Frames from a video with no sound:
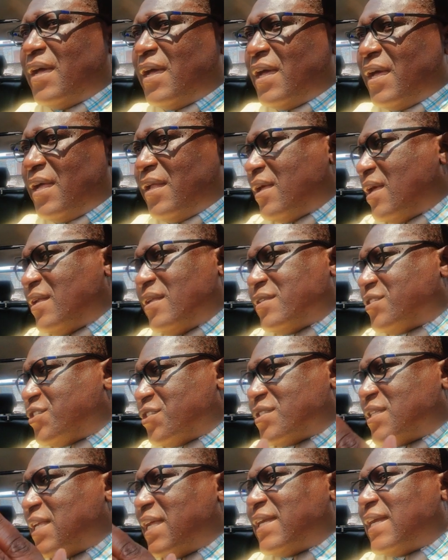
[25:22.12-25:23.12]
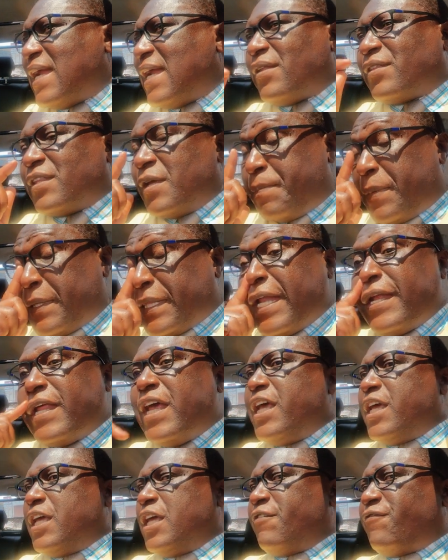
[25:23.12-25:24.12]
and just let it out there. But
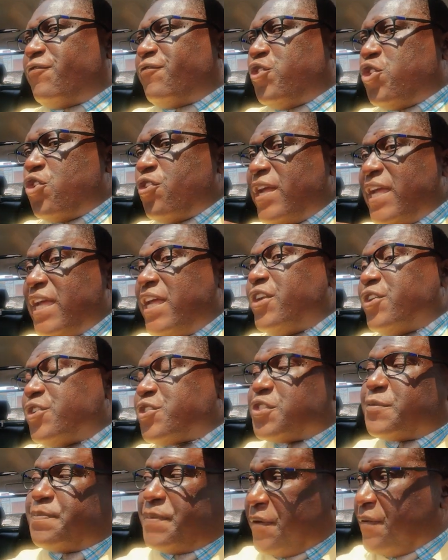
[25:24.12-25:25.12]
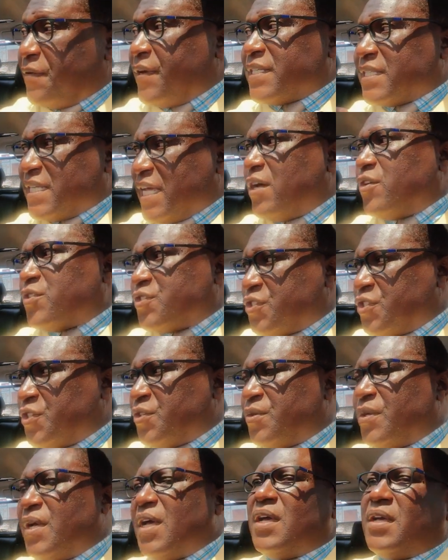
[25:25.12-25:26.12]
then if your inner spirit tells
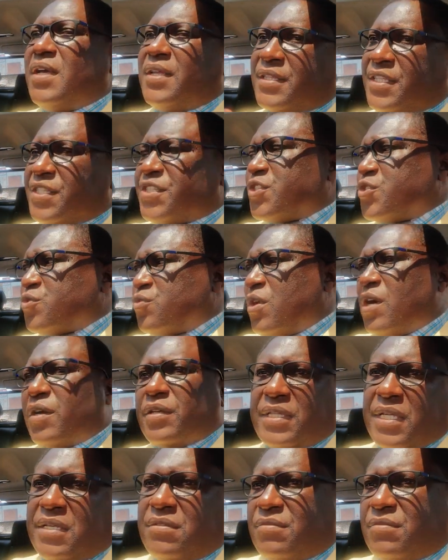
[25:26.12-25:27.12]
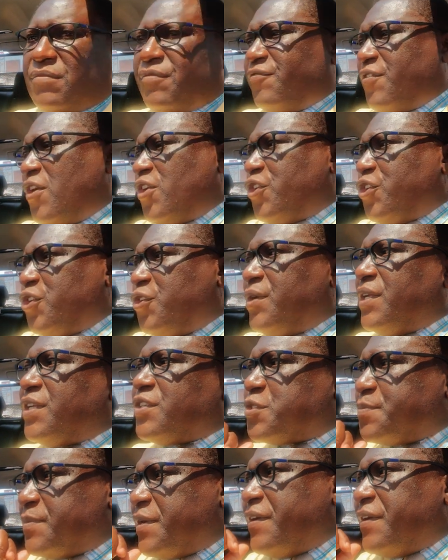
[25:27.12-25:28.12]
you this is wrong, then follow your
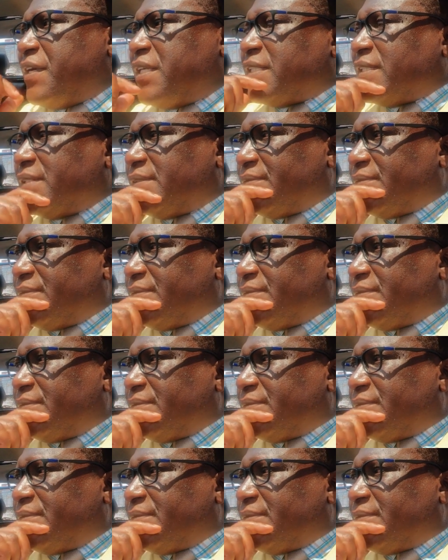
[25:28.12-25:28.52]
inner spirit.